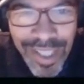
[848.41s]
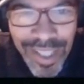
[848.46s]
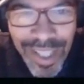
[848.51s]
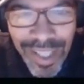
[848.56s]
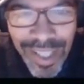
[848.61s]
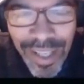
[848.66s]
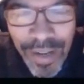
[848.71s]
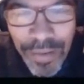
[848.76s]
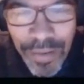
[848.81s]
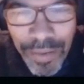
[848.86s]

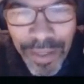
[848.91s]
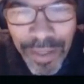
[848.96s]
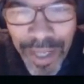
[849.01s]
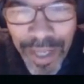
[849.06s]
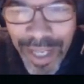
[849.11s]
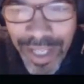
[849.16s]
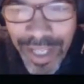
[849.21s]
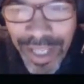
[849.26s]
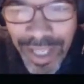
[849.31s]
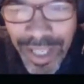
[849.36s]
I love it.
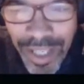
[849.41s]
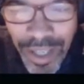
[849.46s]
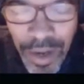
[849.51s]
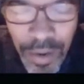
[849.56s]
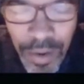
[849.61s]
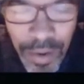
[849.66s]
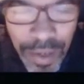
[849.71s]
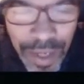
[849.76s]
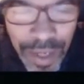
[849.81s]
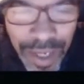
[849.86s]

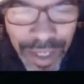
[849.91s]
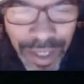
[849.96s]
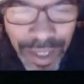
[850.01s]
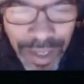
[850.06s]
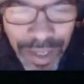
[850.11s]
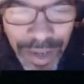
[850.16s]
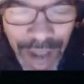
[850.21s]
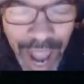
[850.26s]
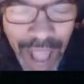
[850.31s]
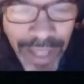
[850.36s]

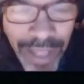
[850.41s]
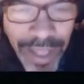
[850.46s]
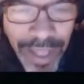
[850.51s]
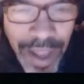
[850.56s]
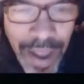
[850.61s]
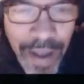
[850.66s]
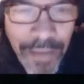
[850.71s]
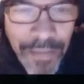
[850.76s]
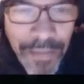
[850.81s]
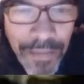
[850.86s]
You have to
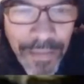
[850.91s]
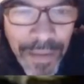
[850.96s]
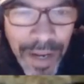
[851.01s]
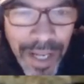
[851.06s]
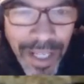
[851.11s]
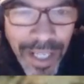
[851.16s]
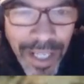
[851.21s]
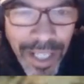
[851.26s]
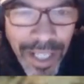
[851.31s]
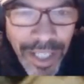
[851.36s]
have
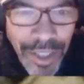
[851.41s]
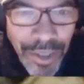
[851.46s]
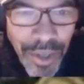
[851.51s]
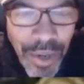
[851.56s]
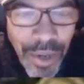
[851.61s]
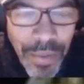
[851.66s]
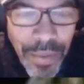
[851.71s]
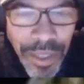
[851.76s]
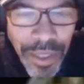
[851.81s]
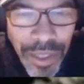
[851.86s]
fun and
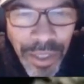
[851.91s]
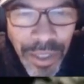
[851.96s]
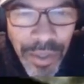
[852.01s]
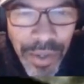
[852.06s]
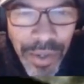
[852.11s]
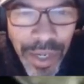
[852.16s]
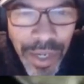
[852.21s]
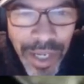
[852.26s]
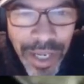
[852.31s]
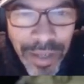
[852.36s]
enjoy what you're
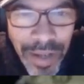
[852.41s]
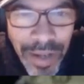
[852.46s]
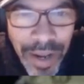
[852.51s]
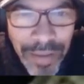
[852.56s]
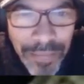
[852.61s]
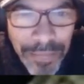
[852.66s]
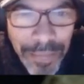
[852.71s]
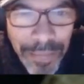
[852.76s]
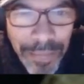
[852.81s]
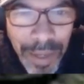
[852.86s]
doing.
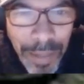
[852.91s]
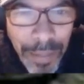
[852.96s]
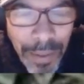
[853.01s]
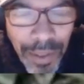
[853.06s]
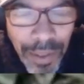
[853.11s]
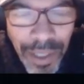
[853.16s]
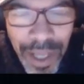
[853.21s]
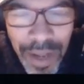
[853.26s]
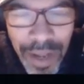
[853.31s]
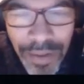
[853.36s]
And
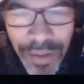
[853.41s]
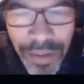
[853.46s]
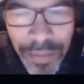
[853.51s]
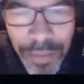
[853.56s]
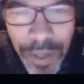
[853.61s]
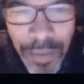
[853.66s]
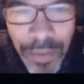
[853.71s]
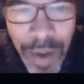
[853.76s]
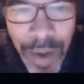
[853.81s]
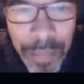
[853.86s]
people love to
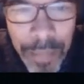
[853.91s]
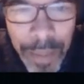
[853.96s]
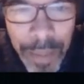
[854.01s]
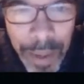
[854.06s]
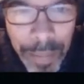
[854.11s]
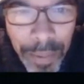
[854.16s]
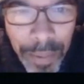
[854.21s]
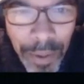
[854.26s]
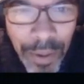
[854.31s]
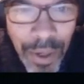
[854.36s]
be around
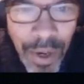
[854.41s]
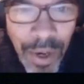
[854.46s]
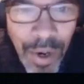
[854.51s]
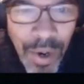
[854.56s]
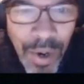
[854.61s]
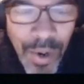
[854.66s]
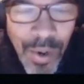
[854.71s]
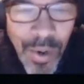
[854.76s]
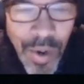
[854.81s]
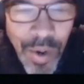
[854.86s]
people
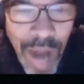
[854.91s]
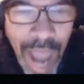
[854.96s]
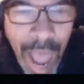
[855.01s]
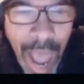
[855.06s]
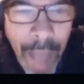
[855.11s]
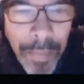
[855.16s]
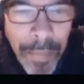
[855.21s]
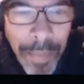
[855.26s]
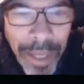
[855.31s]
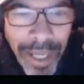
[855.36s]
who are
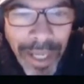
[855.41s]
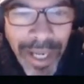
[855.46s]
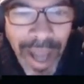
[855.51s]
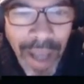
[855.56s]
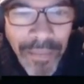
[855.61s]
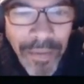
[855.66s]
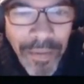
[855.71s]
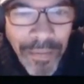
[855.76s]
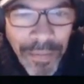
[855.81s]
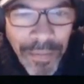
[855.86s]
happy and
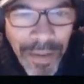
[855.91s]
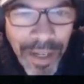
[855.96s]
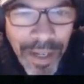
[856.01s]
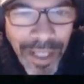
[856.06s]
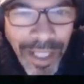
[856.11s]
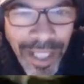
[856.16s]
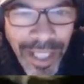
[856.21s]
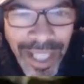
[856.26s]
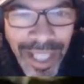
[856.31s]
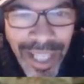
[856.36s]
having
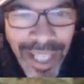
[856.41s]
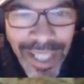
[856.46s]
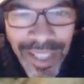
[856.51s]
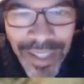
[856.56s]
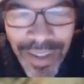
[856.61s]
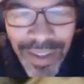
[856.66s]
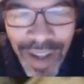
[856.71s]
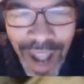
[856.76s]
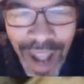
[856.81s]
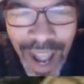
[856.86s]
fun.
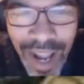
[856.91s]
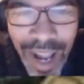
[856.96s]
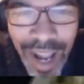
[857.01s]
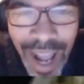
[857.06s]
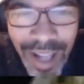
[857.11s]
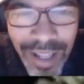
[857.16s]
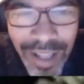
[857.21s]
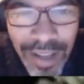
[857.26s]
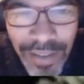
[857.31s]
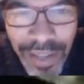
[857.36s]
So I
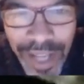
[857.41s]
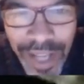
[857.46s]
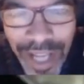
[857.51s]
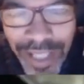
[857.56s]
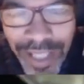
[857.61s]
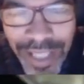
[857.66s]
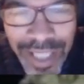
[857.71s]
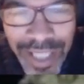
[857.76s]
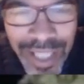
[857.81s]
love that.